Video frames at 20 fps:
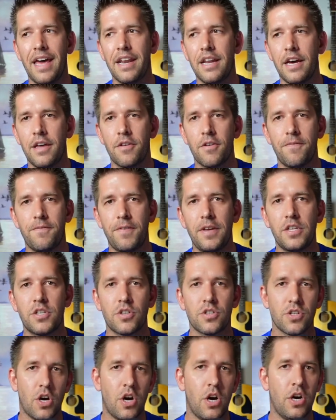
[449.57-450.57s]
other
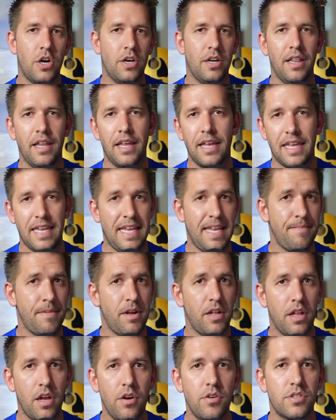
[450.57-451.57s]
features on like
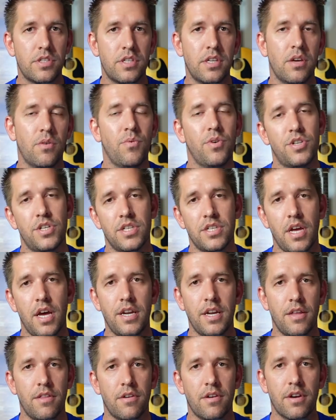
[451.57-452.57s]
email hosting, which is
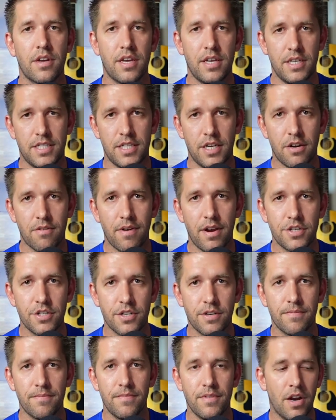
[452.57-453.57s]
another consideration.